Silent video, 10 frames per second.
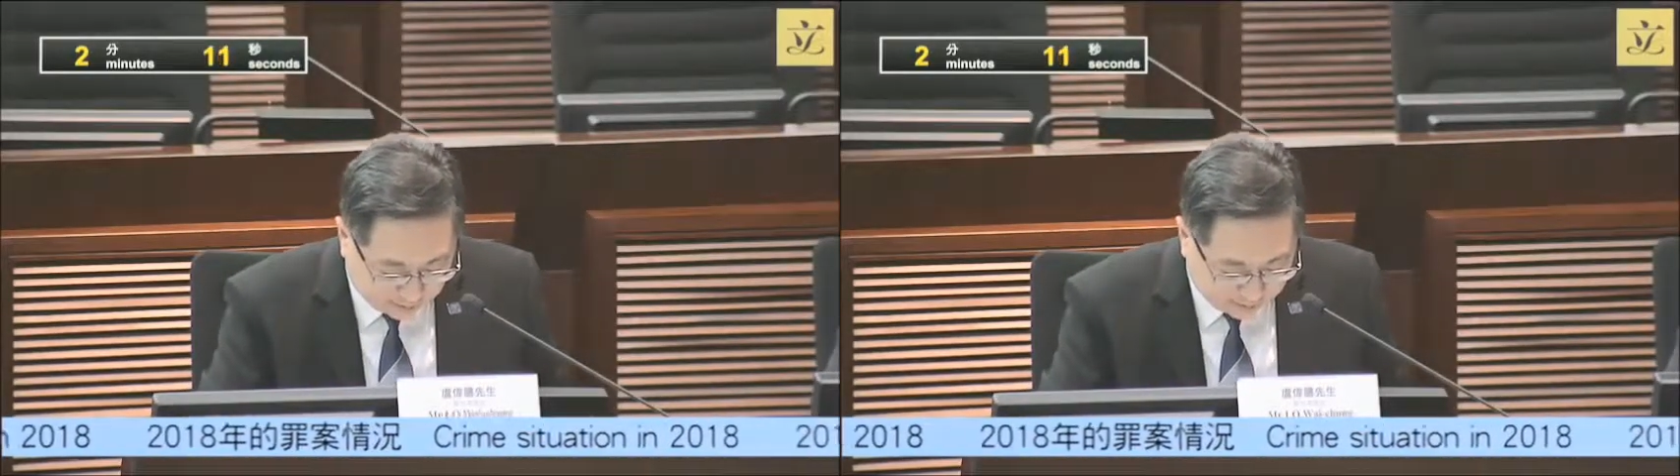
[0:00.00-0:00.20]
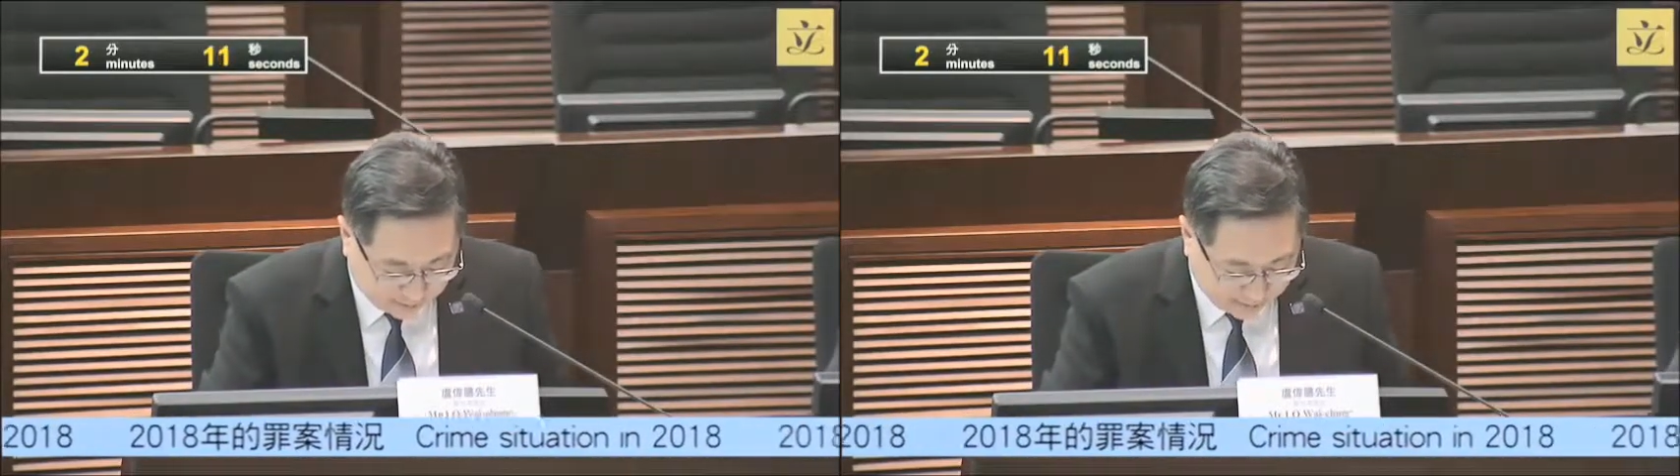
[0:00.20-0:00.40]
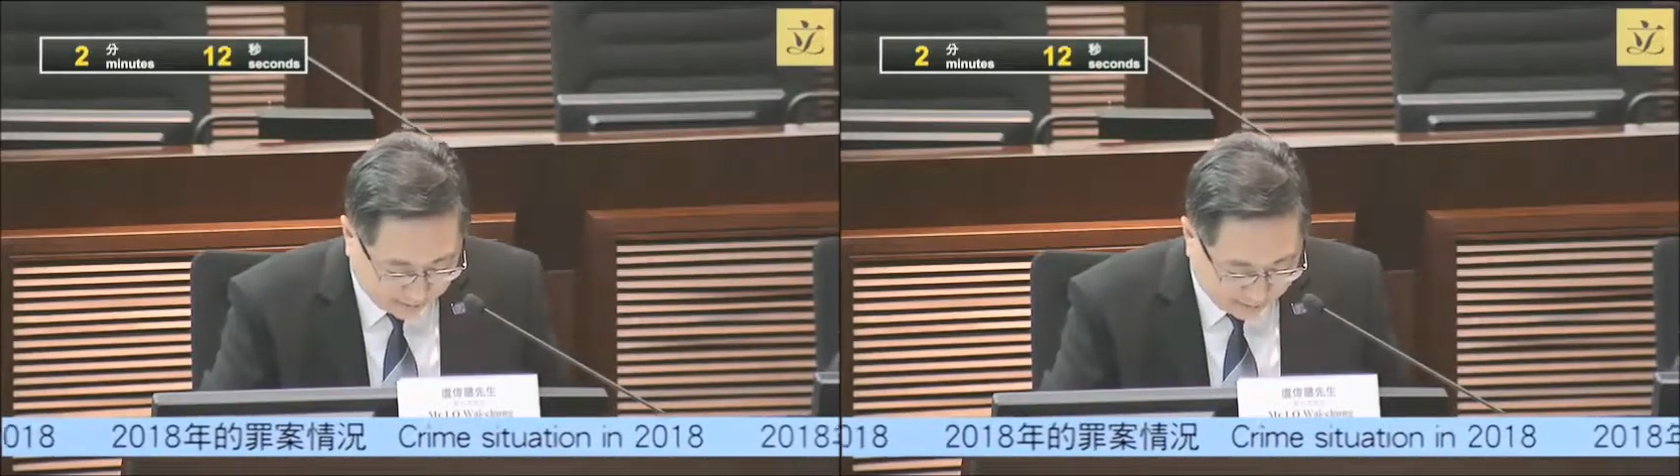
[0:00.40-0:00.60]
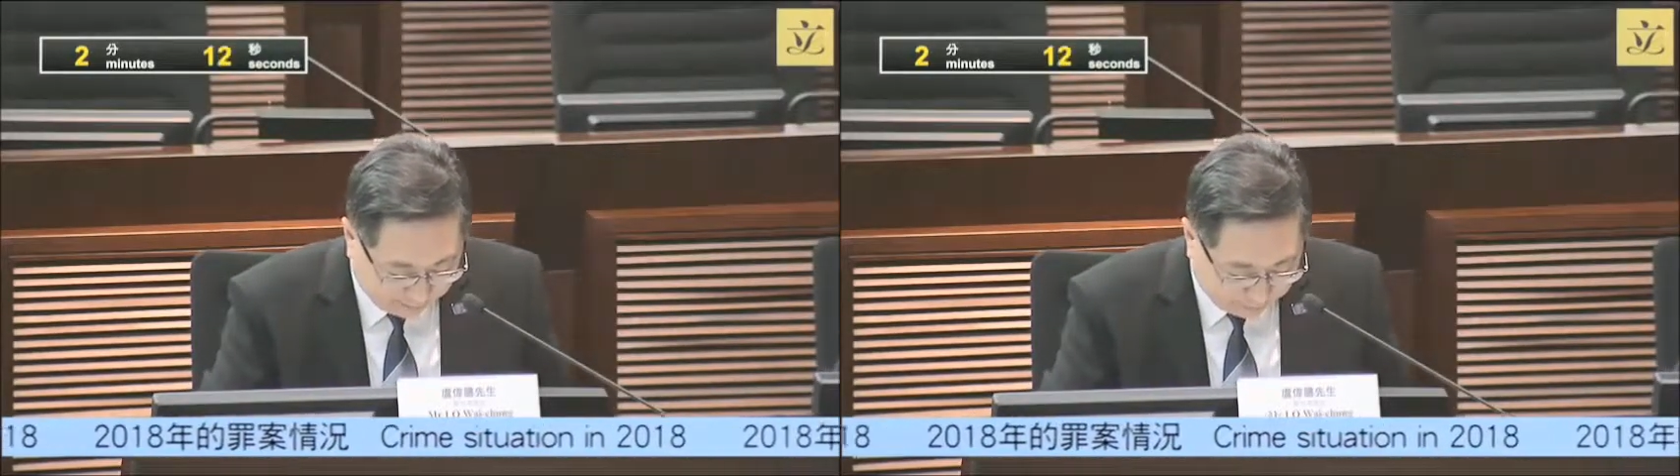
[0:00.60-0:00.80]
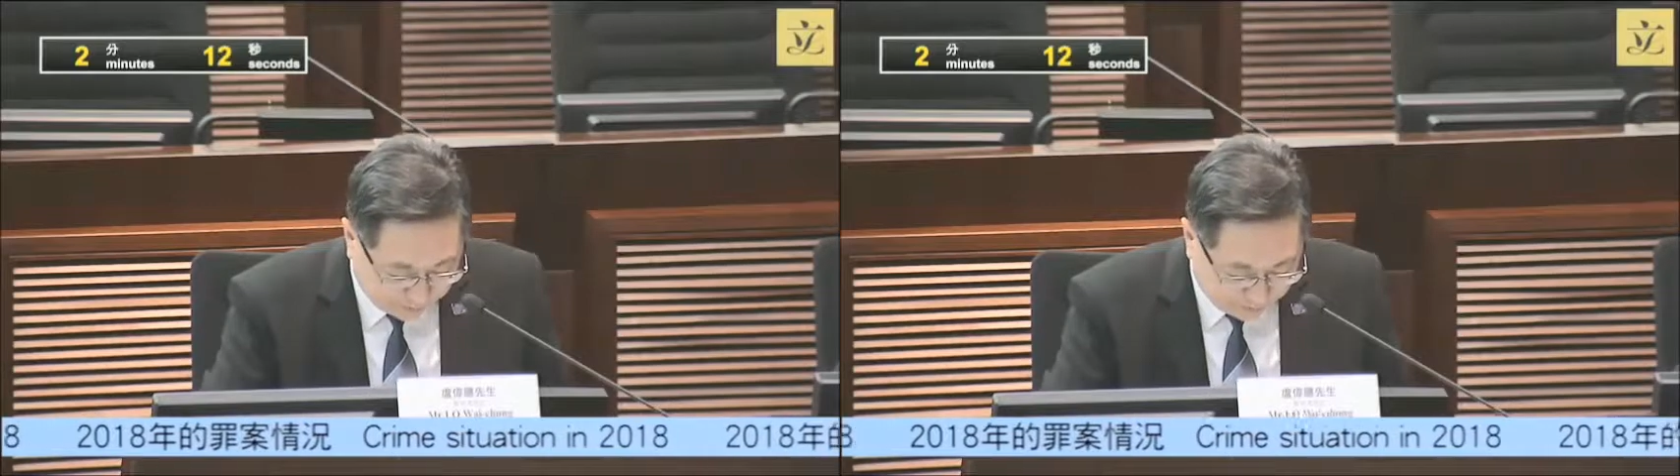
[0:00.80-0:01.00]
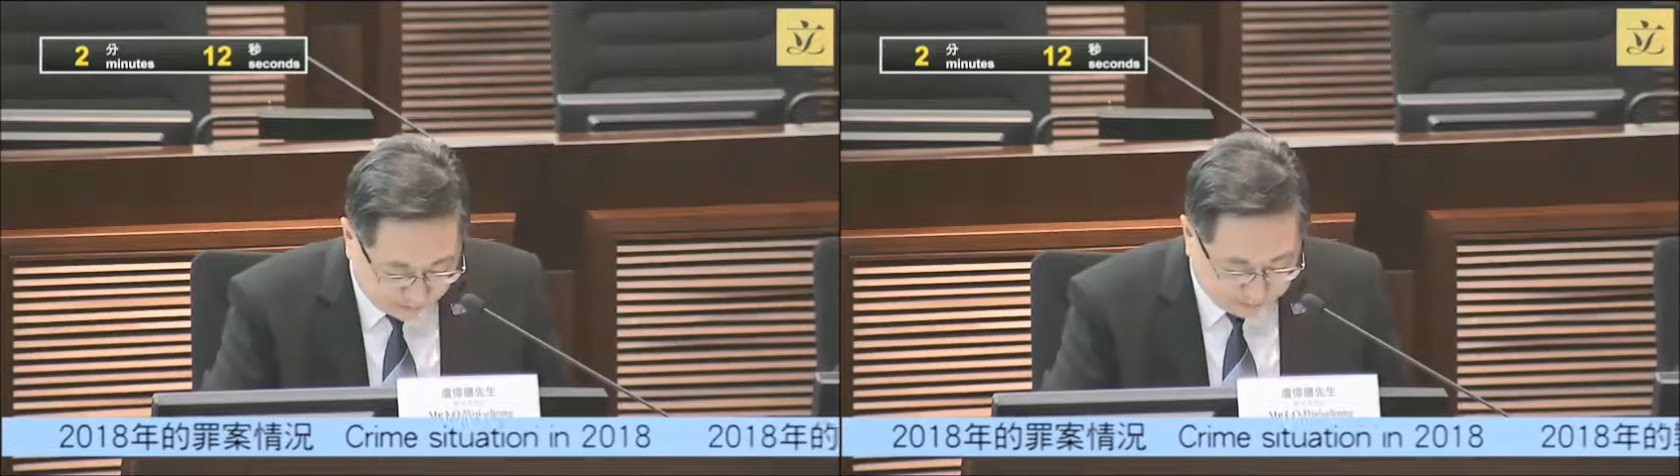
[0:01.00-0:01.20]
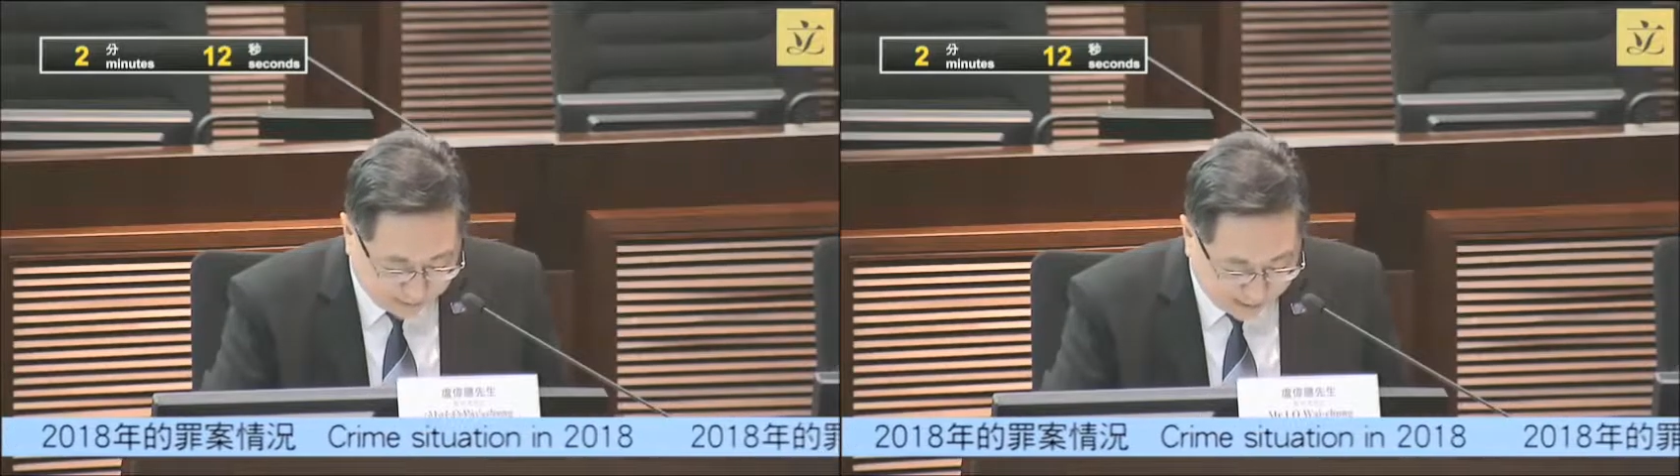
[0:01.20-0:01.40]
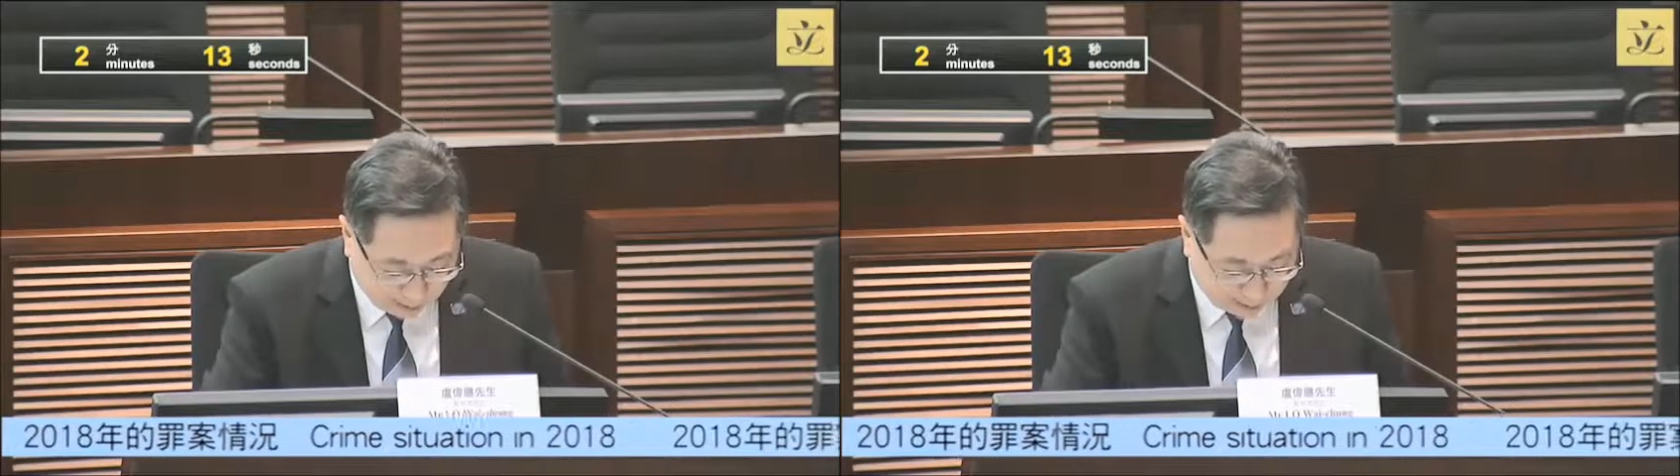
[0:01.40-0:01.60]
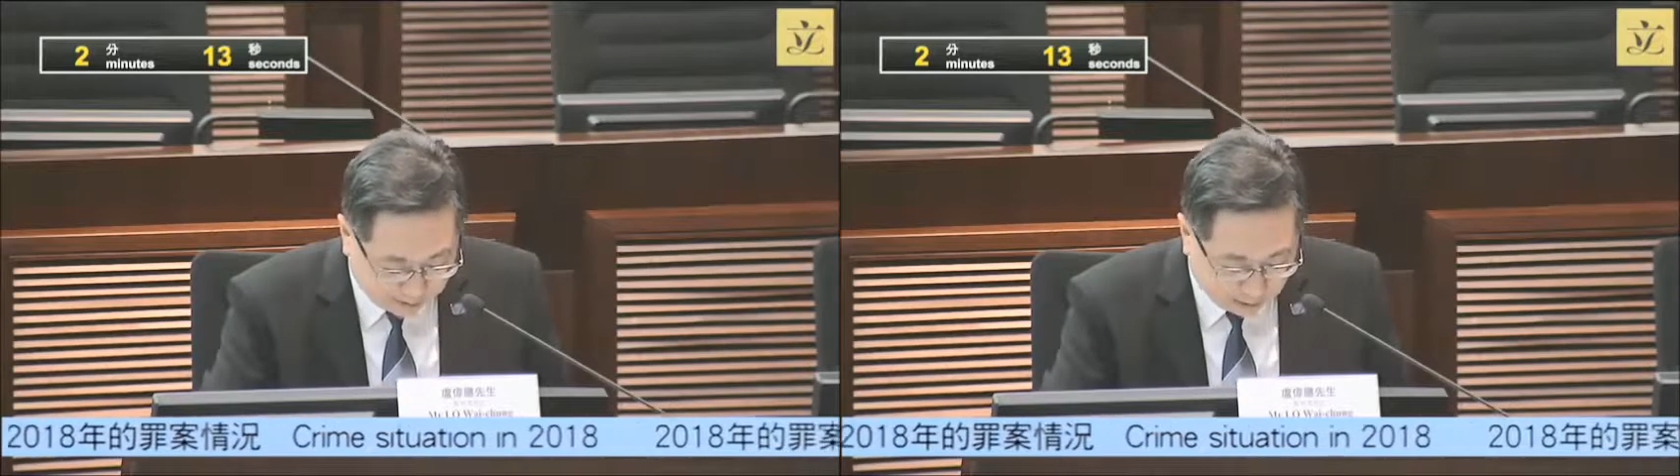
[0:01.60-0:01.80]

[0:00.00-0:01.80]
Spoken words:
As for losses